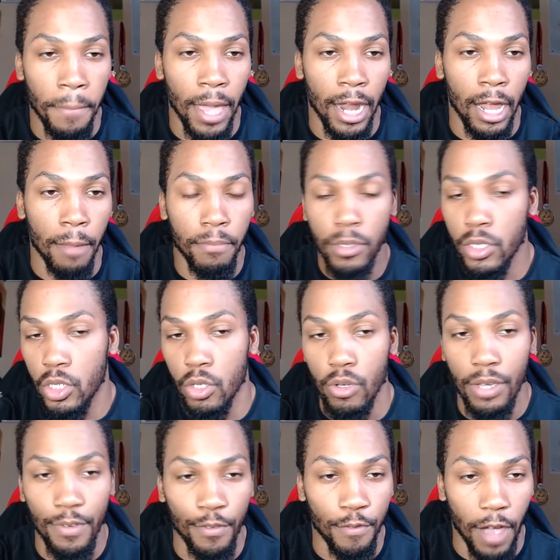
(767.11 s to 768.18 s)
that up to
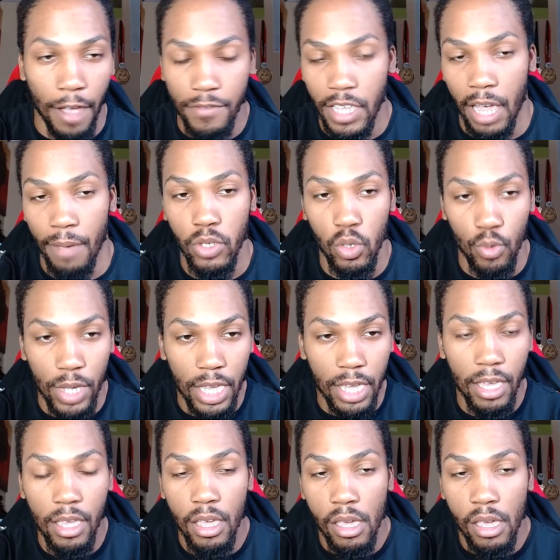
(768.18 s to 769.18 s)
even 5 times a week,